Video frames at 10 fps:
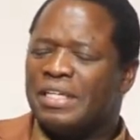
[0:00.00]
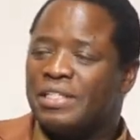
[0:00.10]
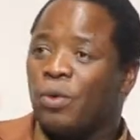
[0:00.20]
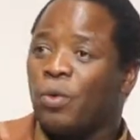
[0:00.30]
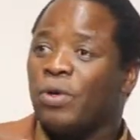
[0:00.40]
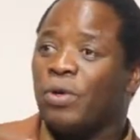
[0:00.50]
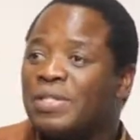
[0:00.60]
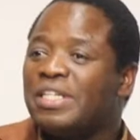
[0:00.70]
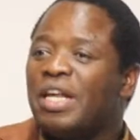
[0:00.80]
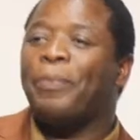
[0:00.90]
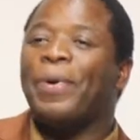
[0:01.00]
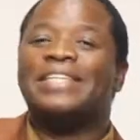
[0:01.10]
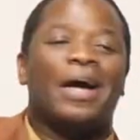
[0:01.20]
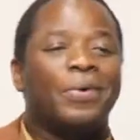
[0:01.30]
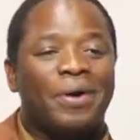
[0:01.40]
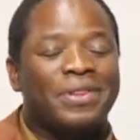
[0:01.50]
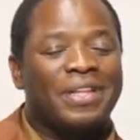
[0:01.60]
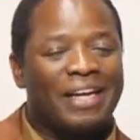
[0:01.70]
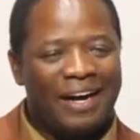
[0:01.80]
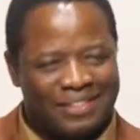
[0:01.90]
she could now see better without
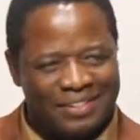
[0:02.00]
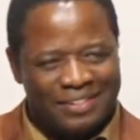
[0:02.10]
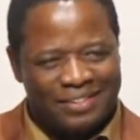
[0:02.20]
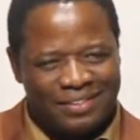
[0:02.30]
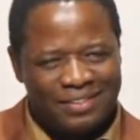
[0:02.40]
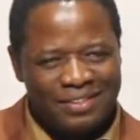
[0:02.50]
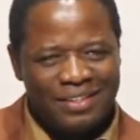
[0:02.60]
the glasses.